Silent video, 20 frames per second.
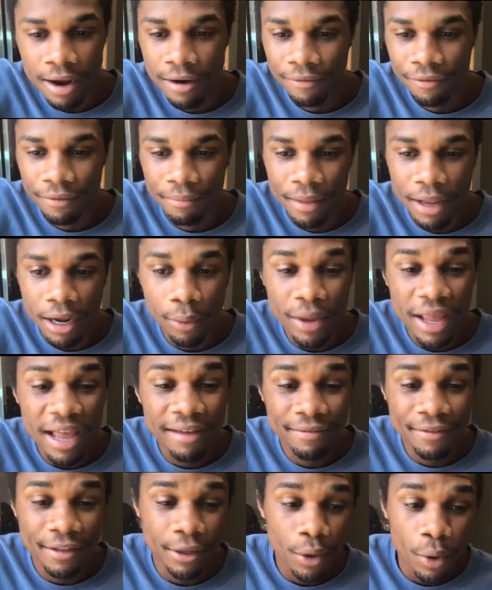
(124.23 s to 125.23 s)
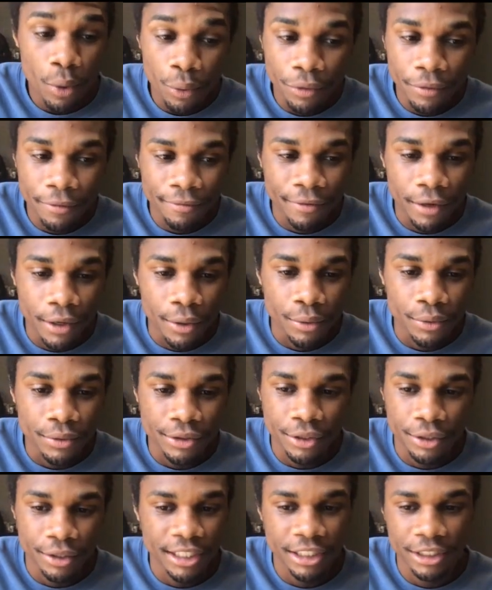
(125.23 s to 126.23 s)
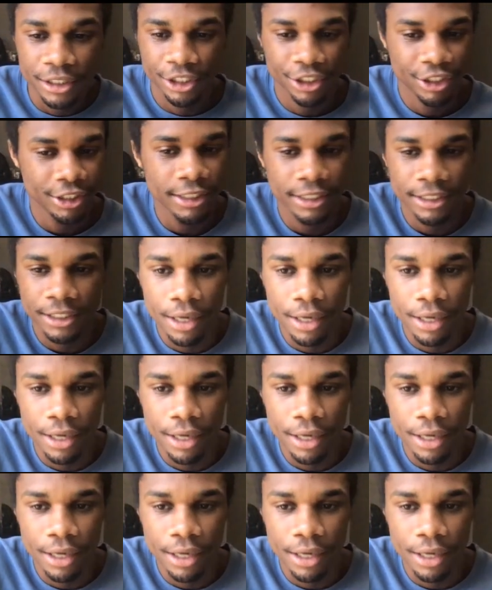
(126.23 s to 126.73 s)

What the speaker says: From there, we have the older phones. So this is just,